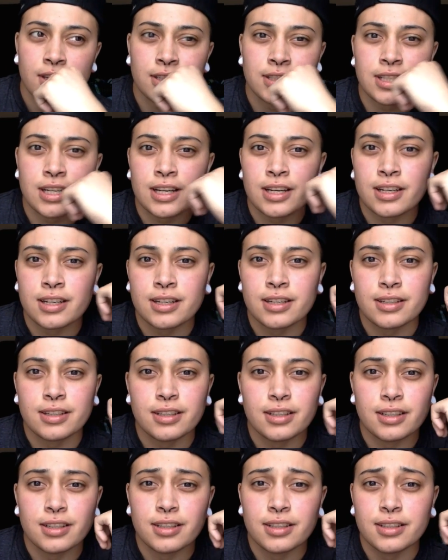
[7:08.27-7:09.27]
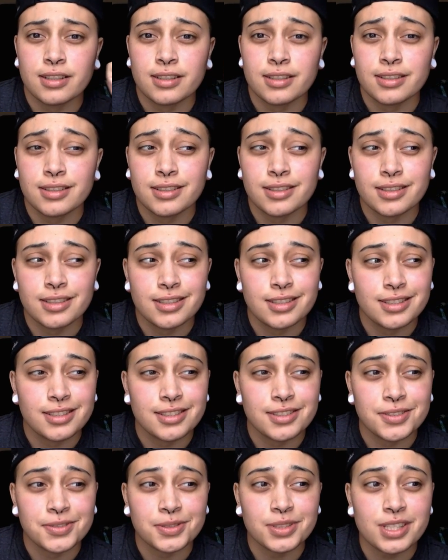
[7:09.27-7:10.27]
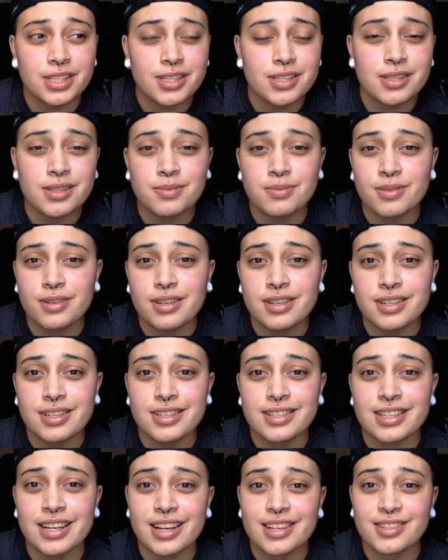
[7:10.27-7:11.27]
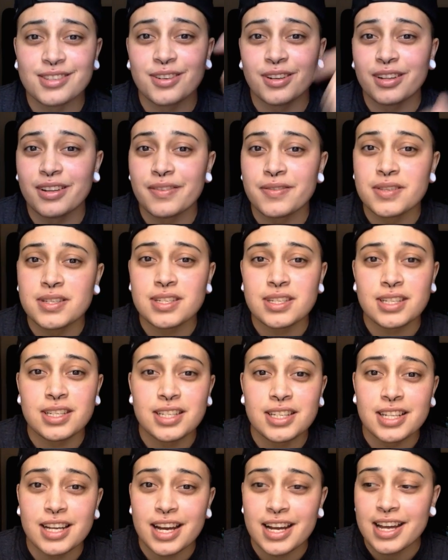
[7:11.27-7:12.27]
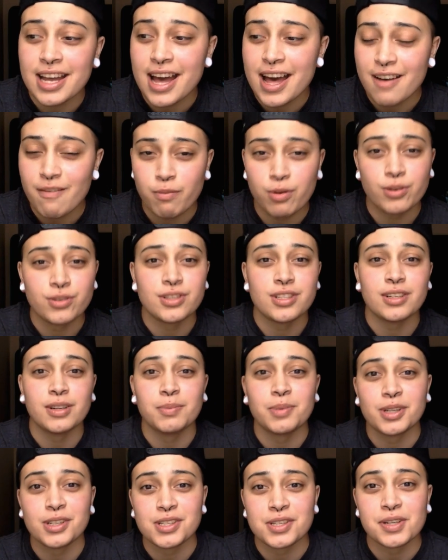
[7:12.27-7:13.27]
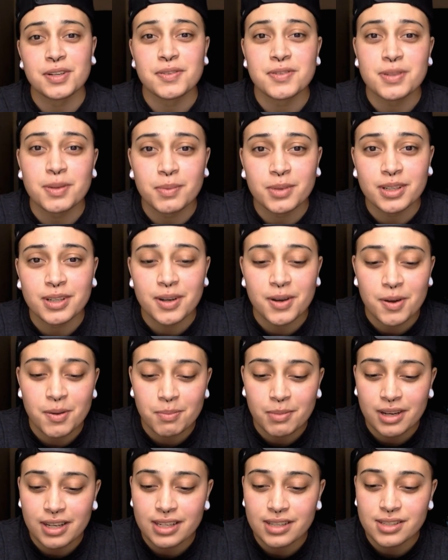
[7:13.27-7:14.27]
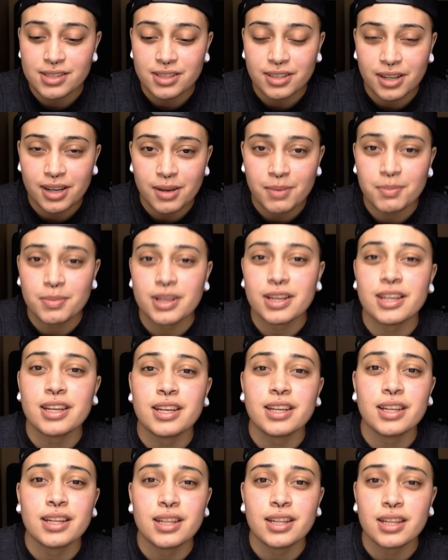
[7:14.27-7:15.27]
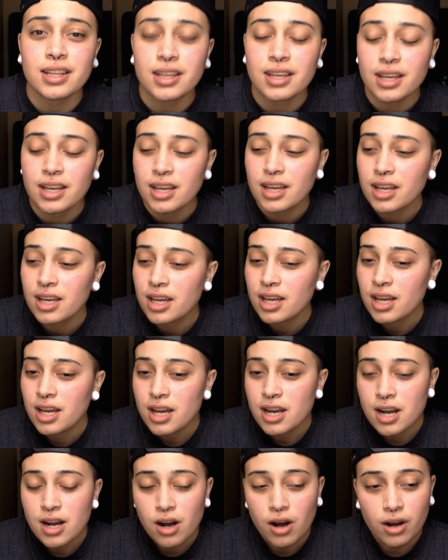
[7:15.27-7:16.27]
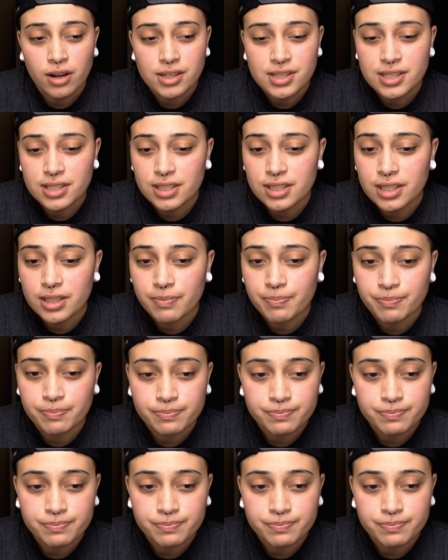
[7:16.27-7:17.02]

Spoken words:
yeah, relationship wise, as y'all have seen, I have posted a picture of somebody on my Instagram, and honestly,